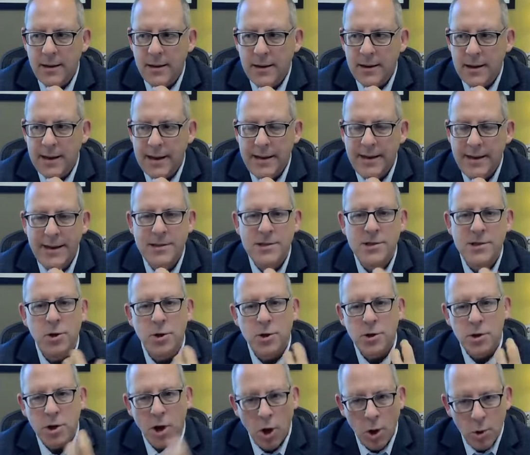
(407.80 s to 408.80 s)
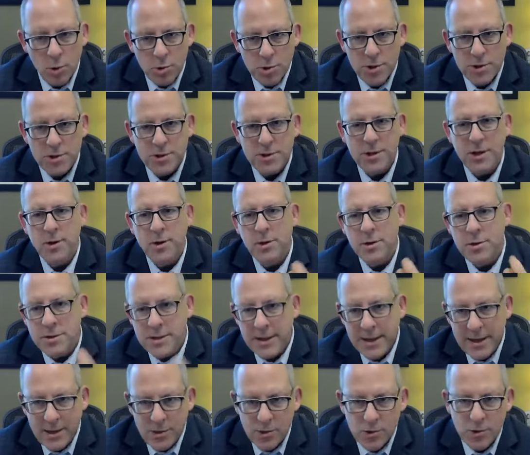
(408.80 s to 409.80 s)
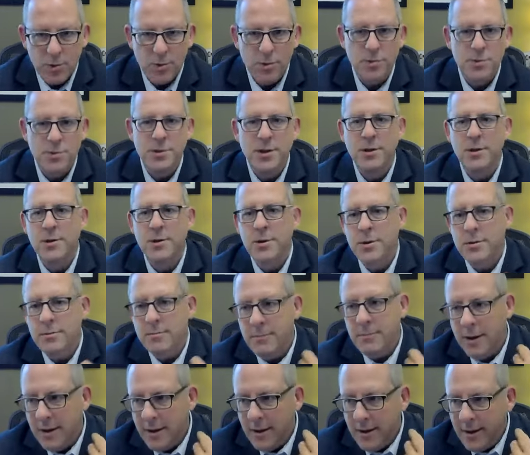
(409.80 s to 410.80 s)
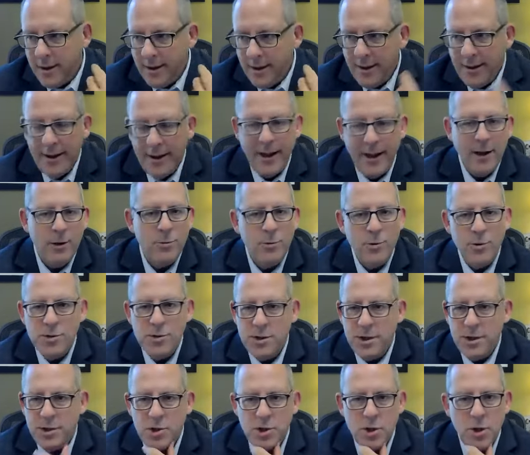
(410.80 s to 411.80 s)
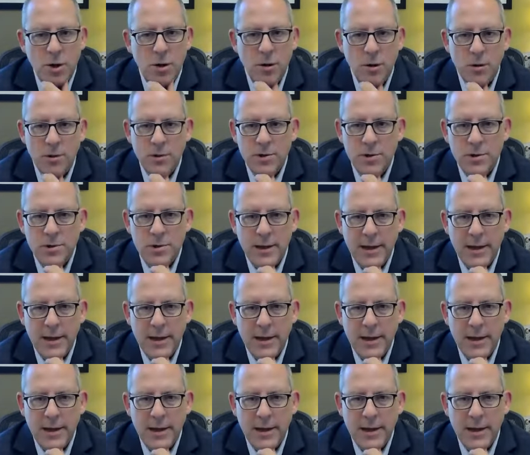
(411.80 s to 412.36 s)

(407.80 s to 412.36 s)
he needs good coaches and good teachers and good elders at church.